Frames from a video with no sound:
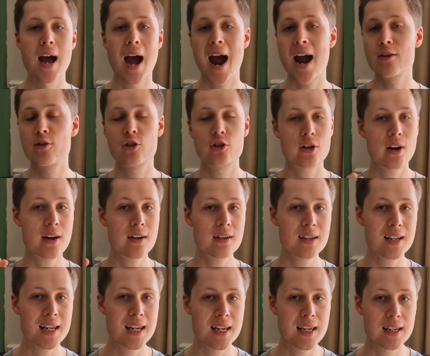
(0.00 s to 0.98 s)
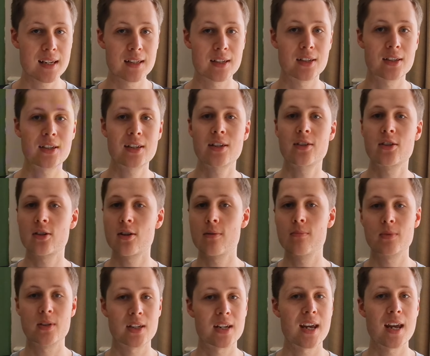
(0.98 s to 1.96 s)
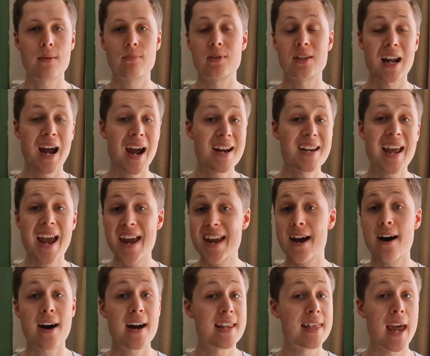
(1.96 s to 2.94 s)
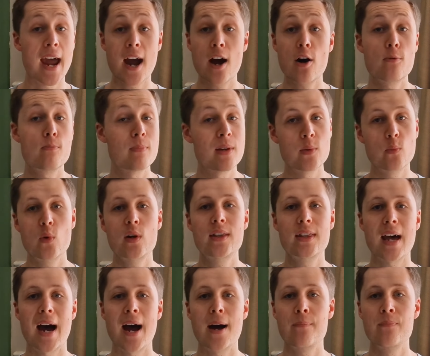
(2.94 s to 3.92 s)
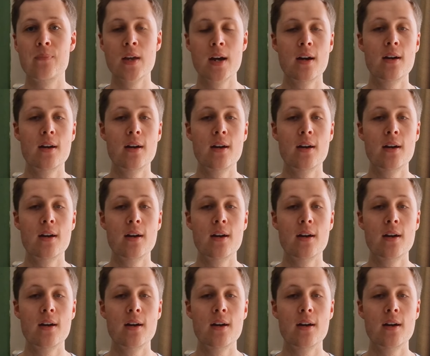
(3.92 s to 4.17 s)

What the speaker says: and sharing the systems, tips, and AI that help me with that.